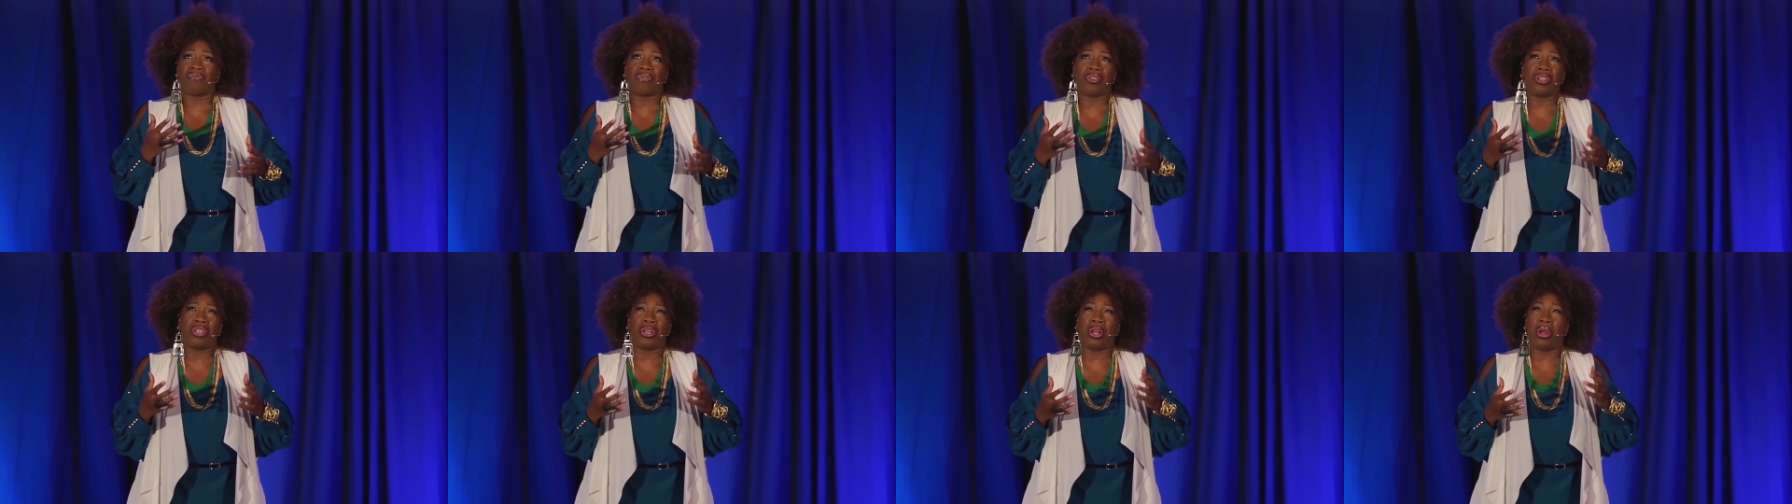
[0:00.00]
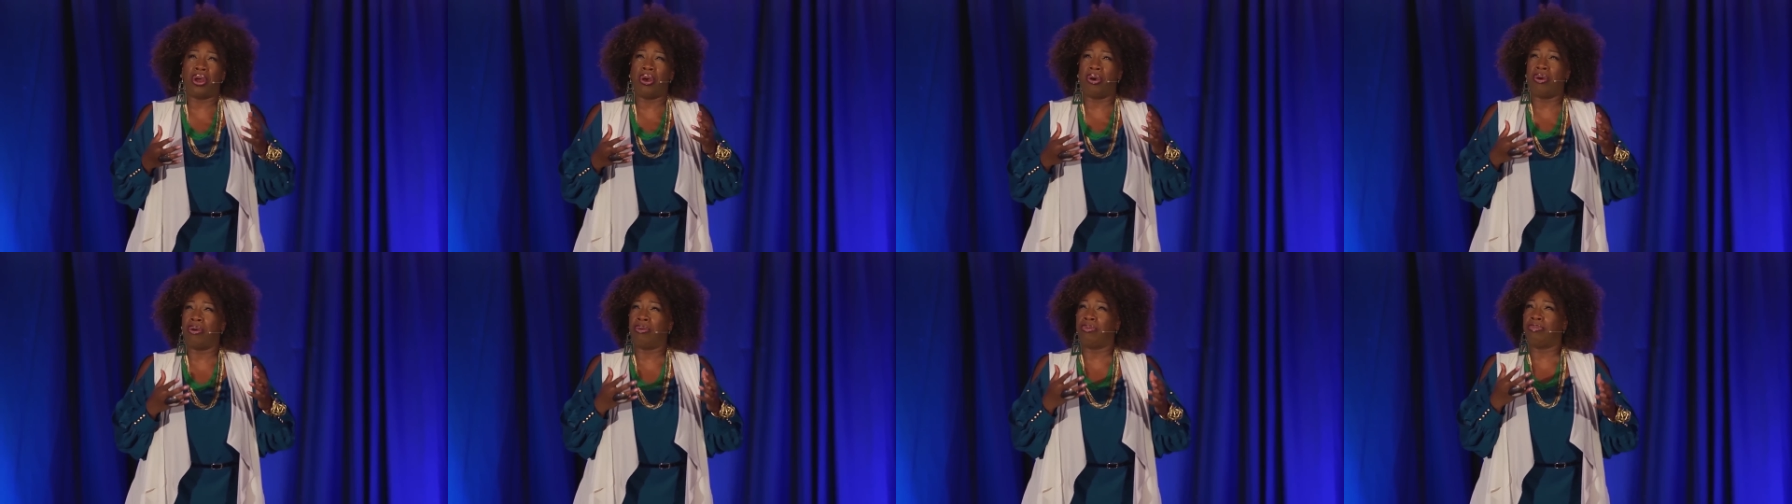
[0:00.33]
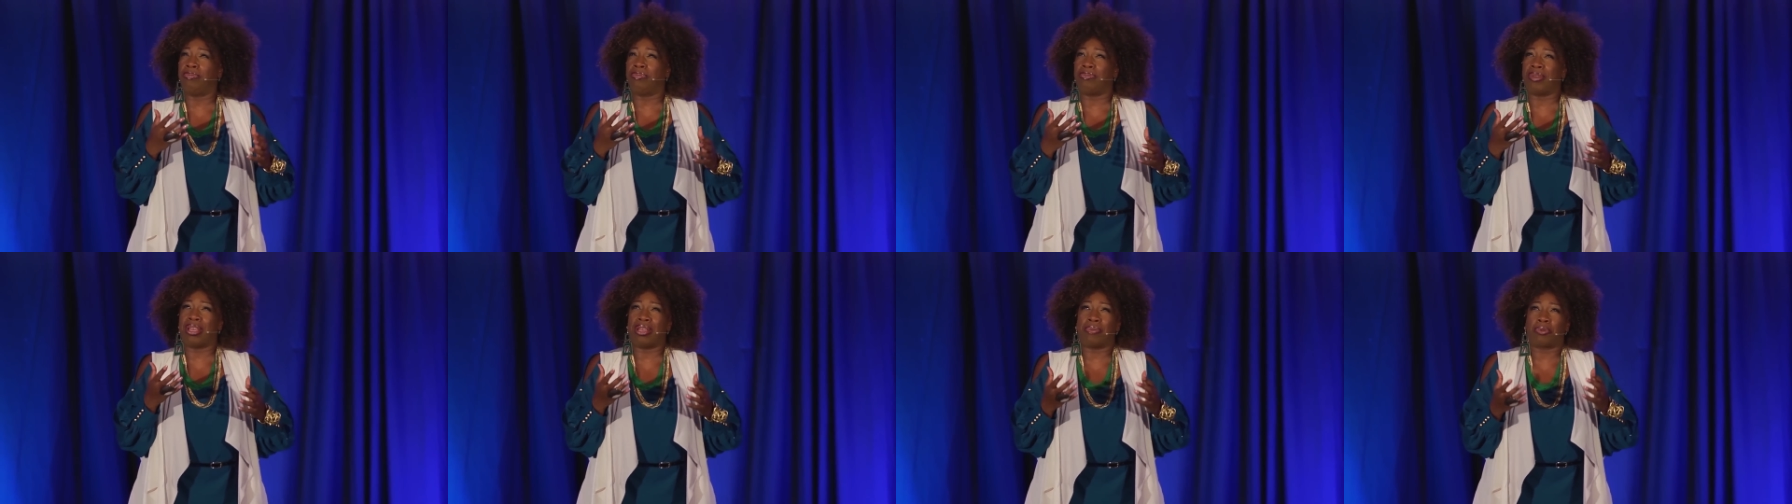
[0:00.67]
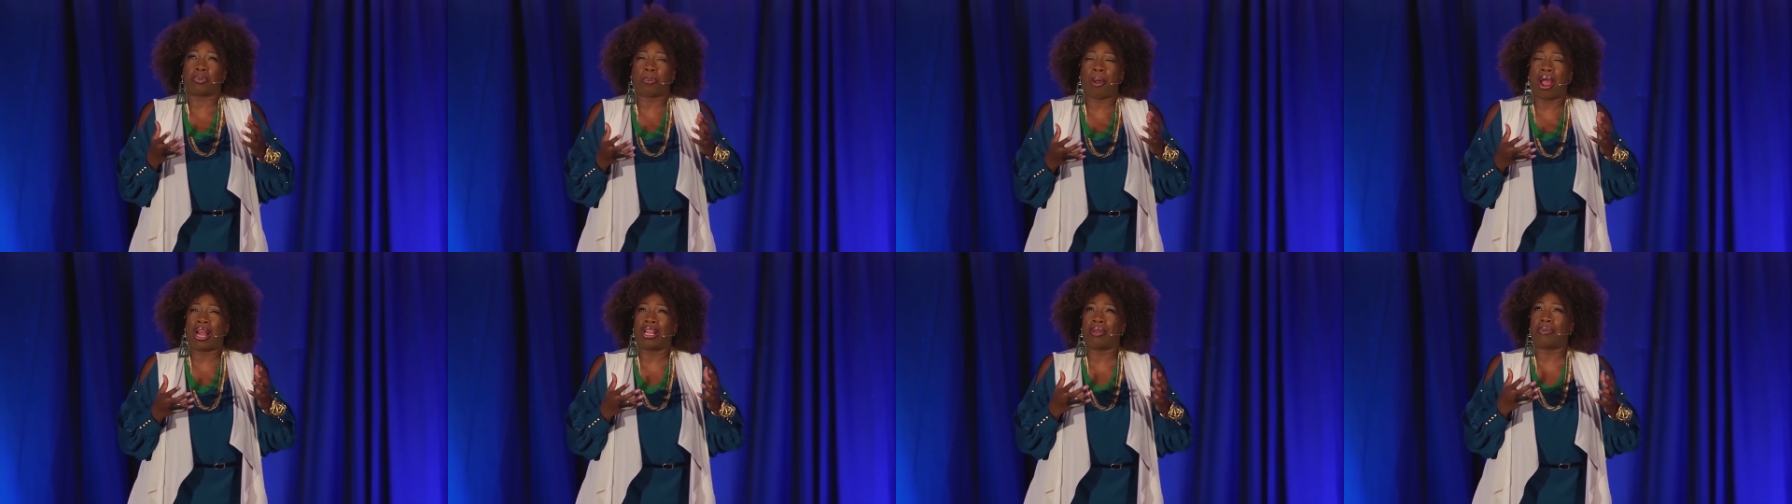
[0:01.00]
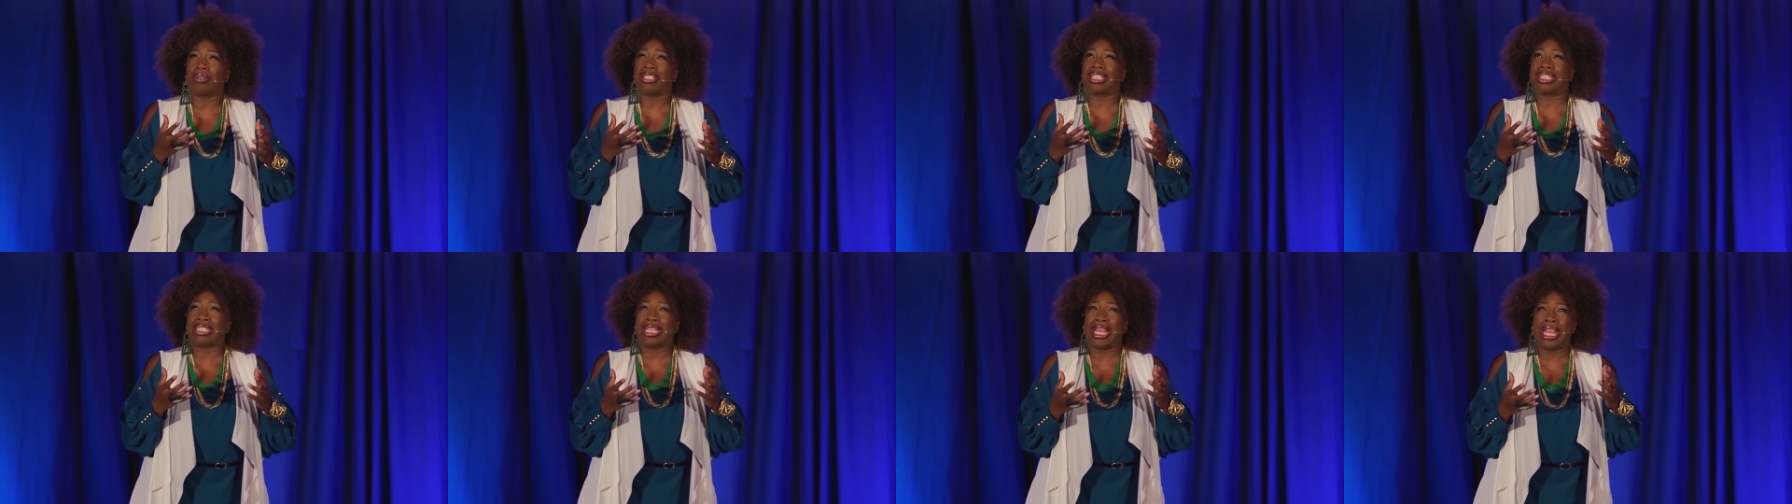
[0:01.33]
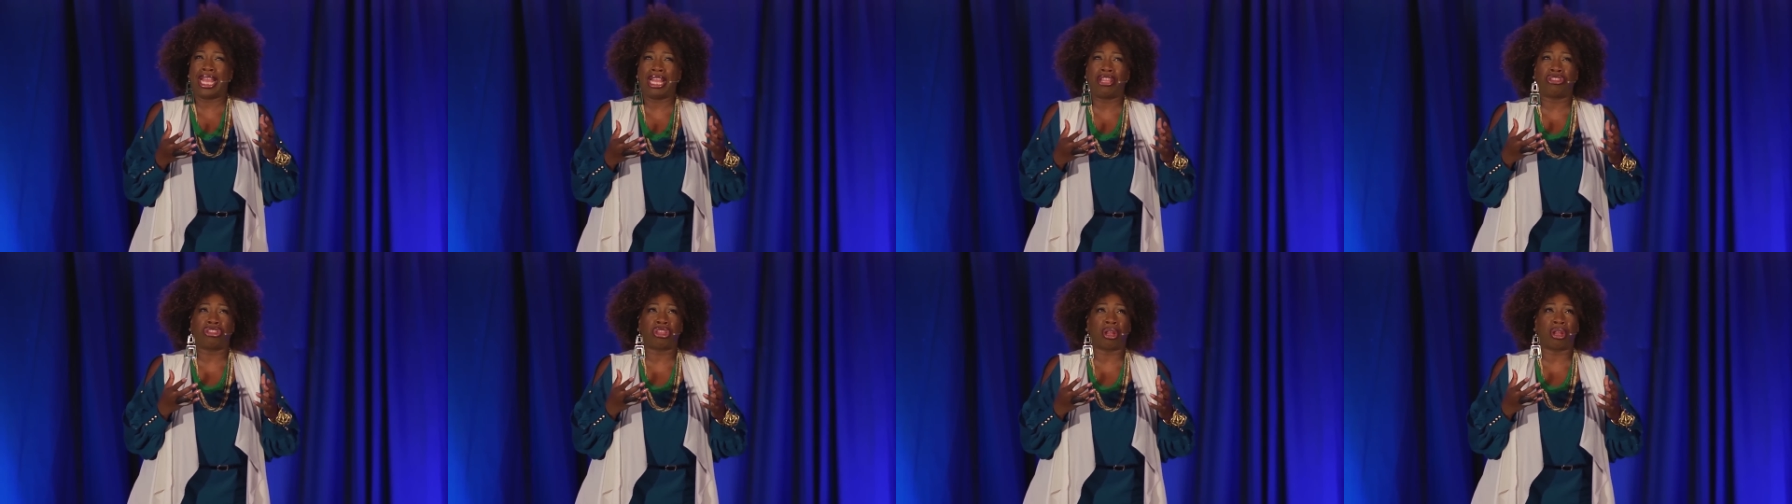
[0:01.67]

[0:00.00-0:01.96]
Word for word: you know, it probably was ten,